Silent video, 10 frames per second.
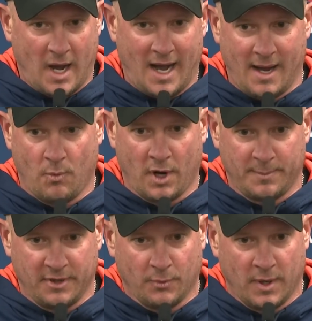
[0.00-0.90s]
I want to
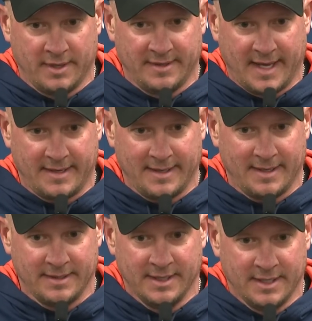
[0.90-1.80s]
be the one
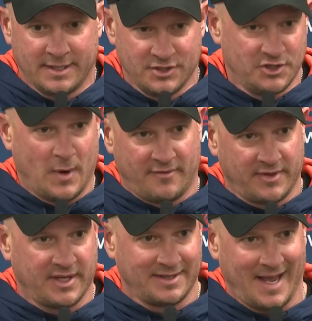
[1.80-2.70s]
that can do
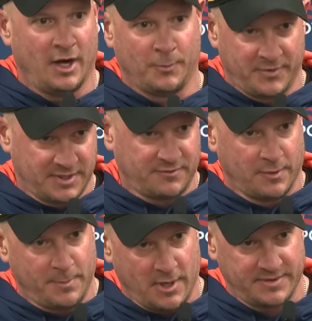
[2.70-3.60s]
everything to help this
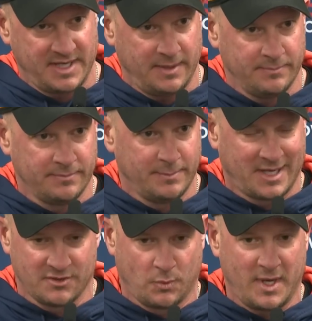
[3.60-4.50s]
football team,
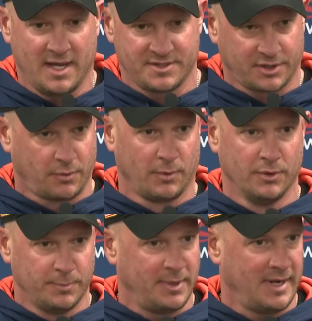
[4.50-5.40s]
because we as a
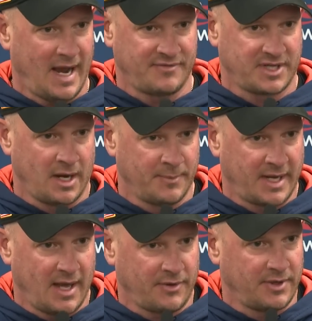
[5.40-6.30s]
group have to come
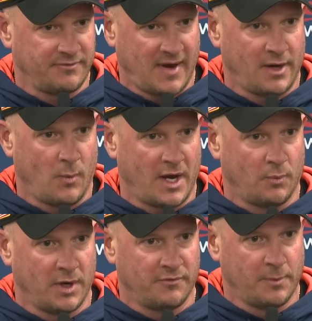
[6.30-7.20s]
together and find a way to win a